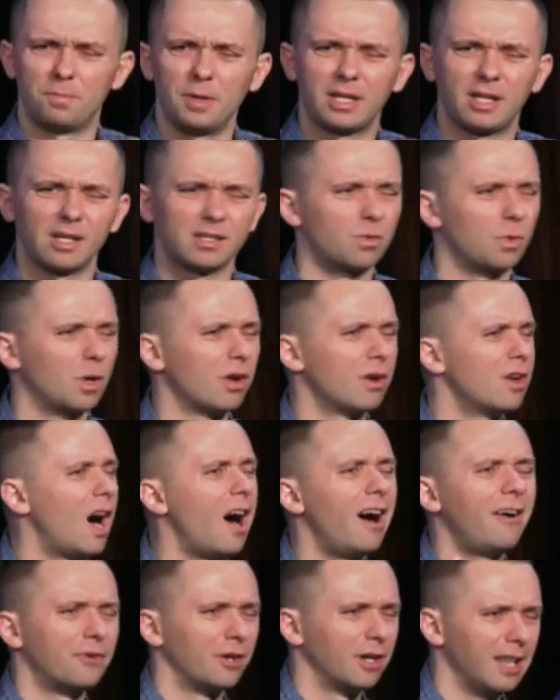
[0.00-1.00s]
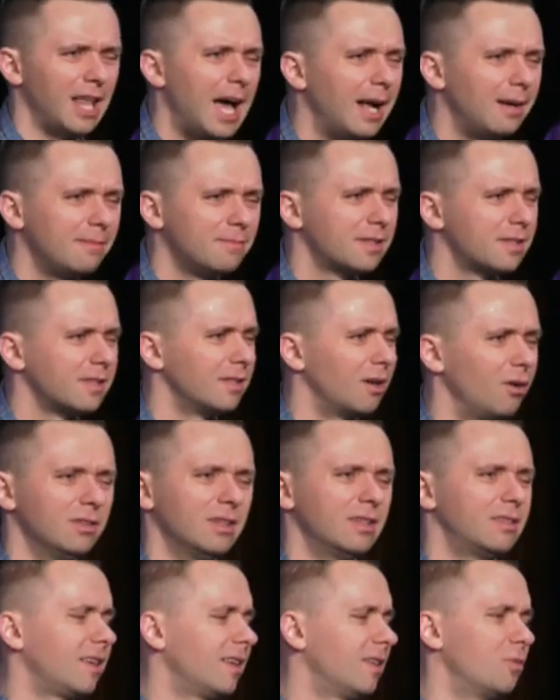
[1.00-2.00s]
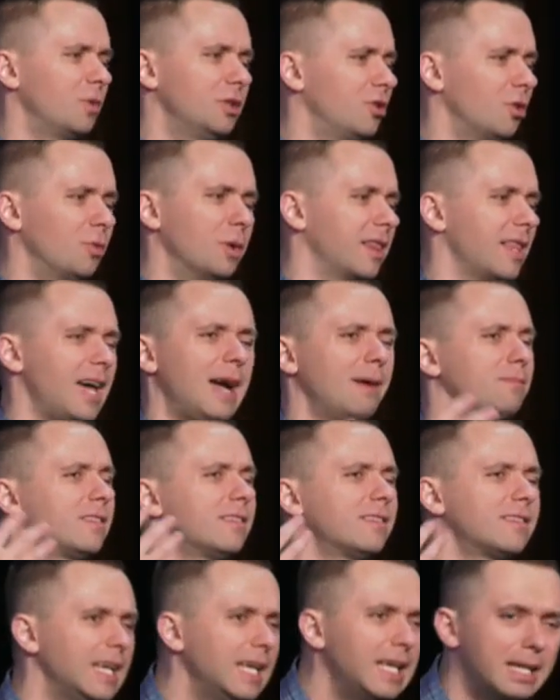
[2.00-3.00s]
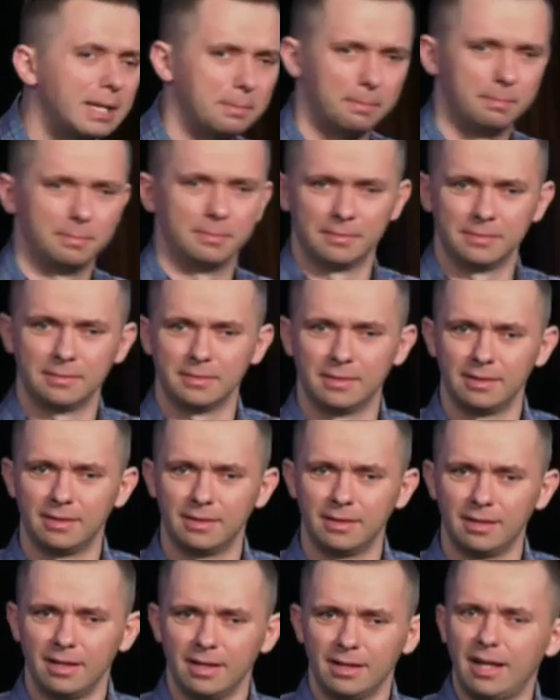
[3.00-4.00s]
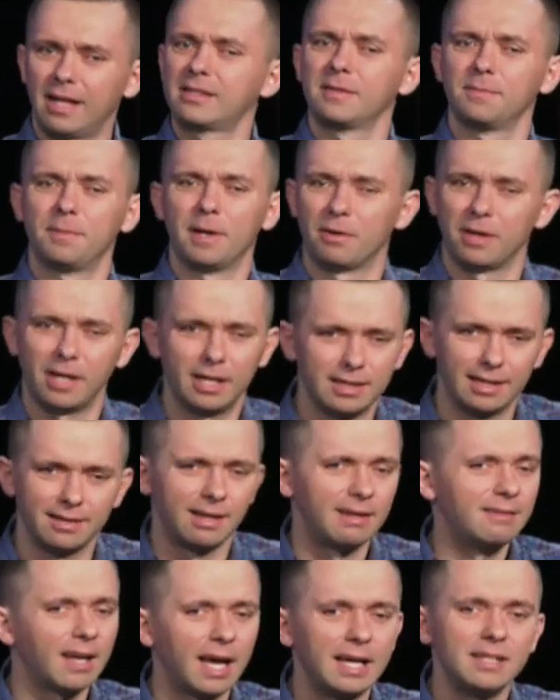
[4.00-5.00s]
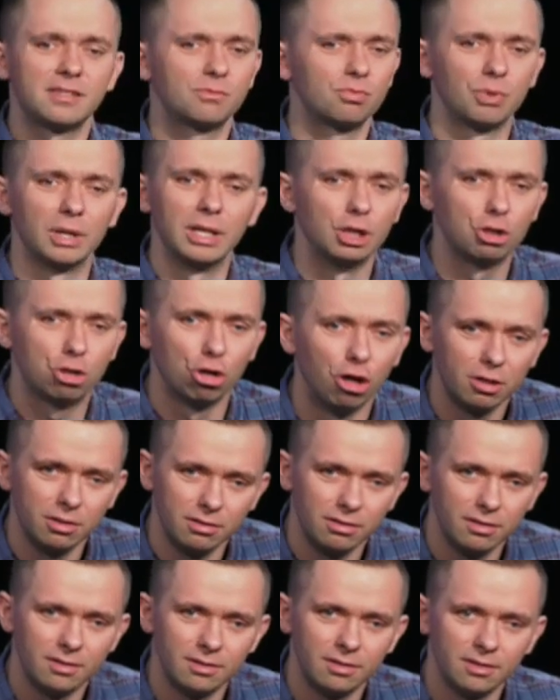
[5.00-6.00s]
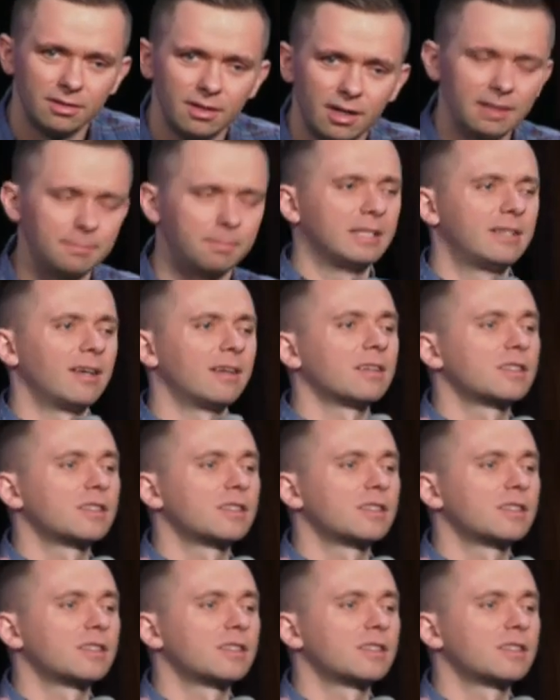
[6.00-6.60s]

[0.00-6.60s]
because we don't offer lambs. The only thing we do with lambs is eat them. That's about it. And they taste really good, but they're